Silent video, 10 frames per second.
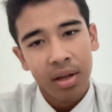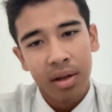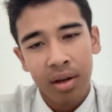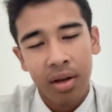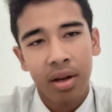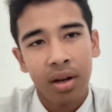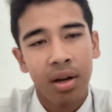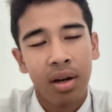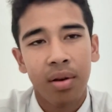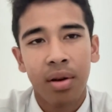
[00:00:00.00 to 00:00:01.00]

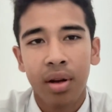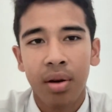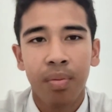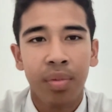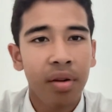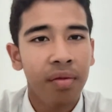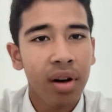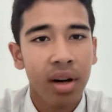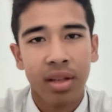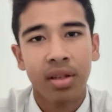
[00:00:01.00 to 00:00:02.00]

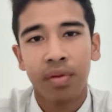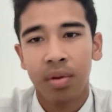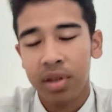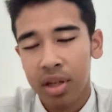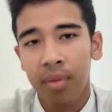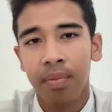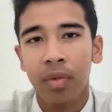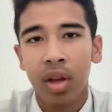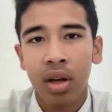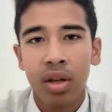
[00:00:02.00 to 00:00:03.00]
perverted from Islam.